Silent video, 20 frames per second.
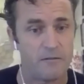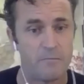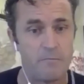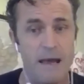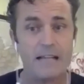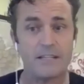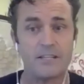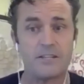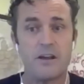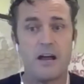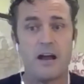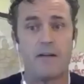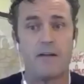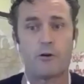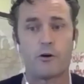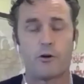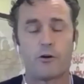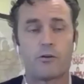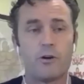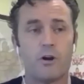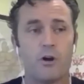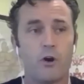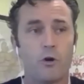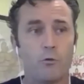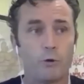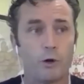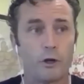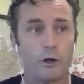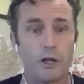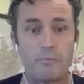Matt's never
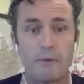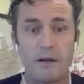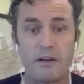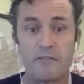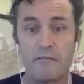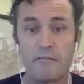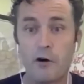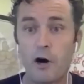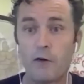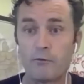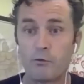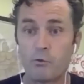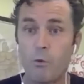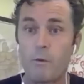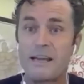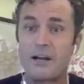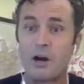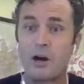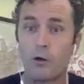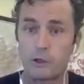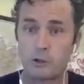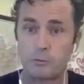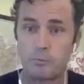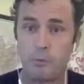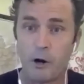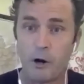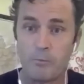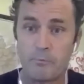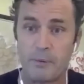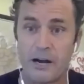really been involved in what we call the
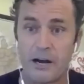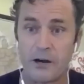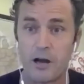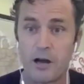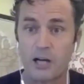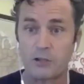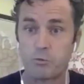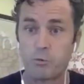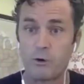Spartan paradox,